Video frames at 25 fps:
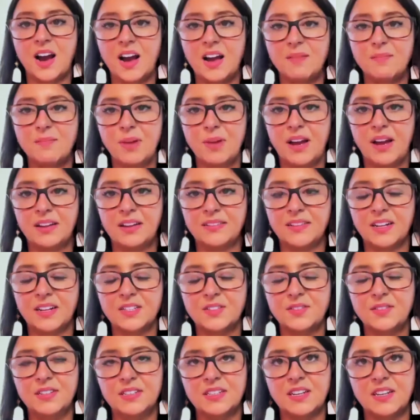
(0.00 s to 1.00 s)
I bet. That's
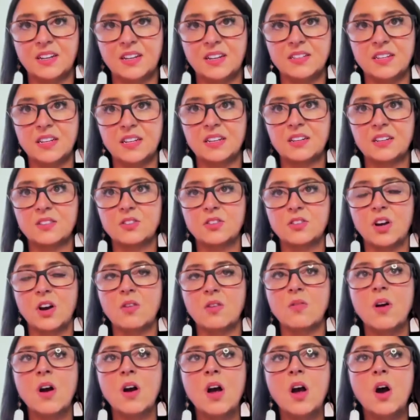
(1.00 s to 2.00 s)
fantastic. So
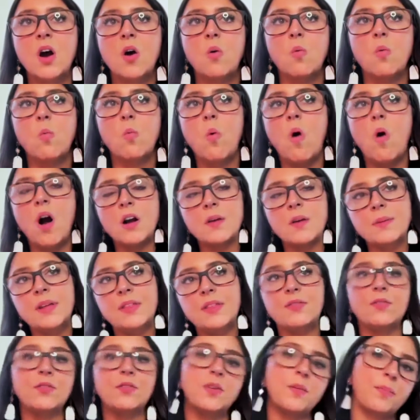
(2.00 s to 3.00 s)
walk me
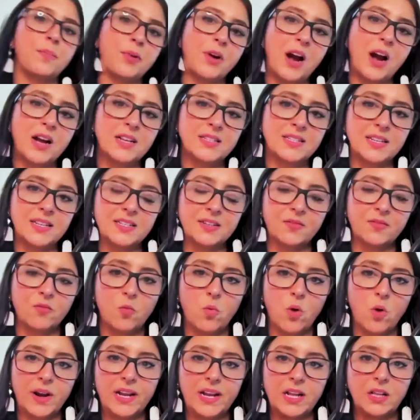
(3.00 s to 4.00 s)
through the process of
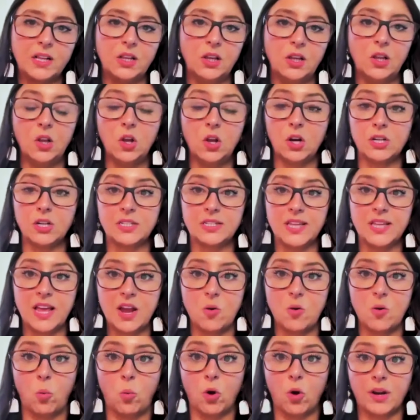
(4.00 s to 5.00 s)
what it looks like
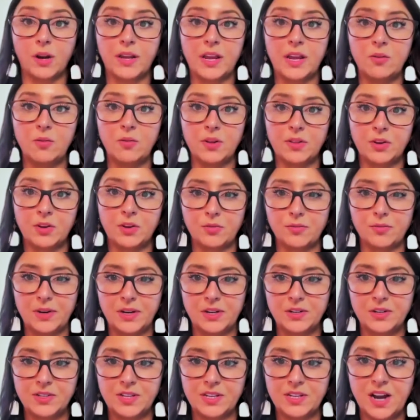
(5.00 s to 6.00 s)
working with
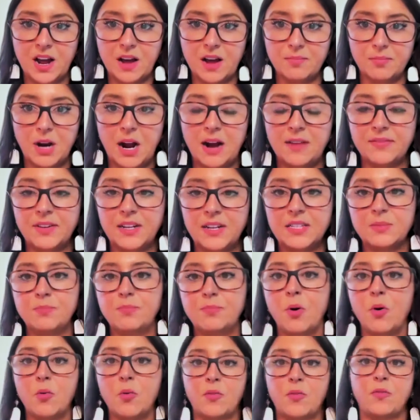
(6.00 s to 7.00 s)
Careers in Nonprofits,
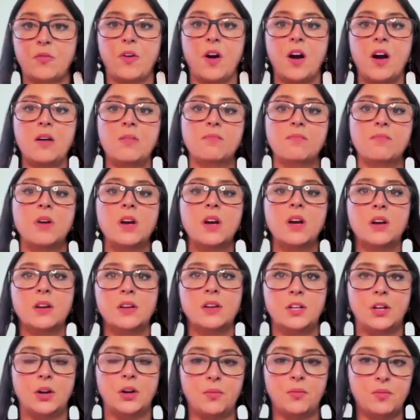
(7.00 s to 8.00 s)
both from,
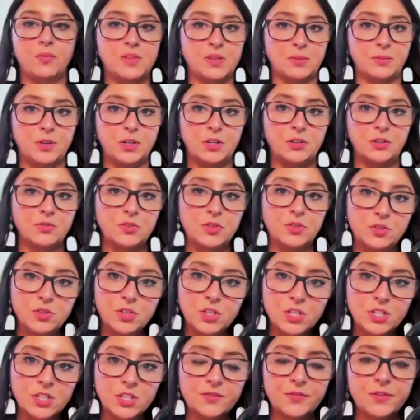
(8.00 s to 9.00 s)
someone who's
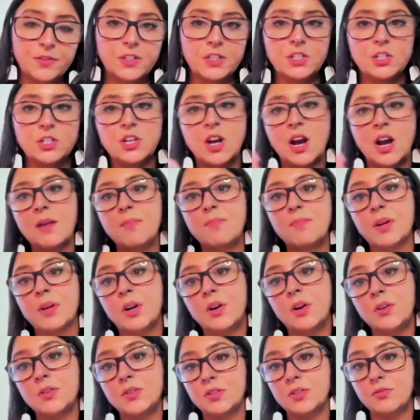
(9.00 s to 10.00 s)
searching for a job, but
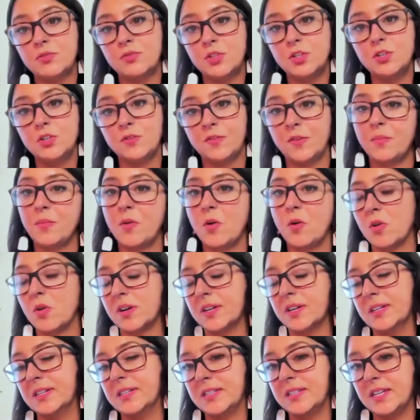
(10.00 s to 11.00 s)
also too from the
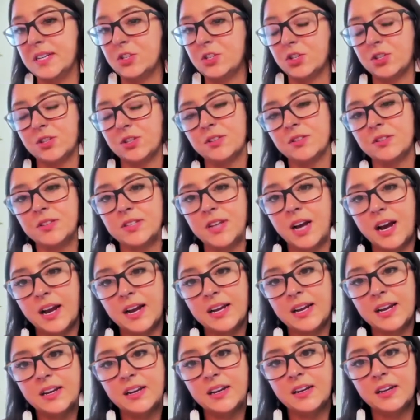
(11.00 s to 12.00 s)
organizational
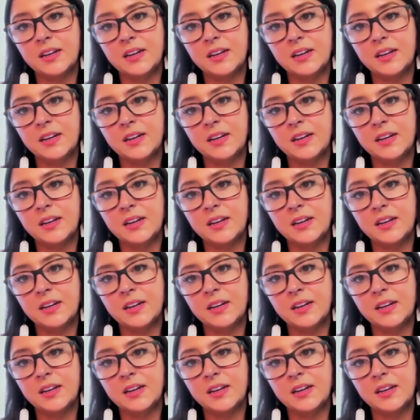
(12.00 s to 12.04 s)
side.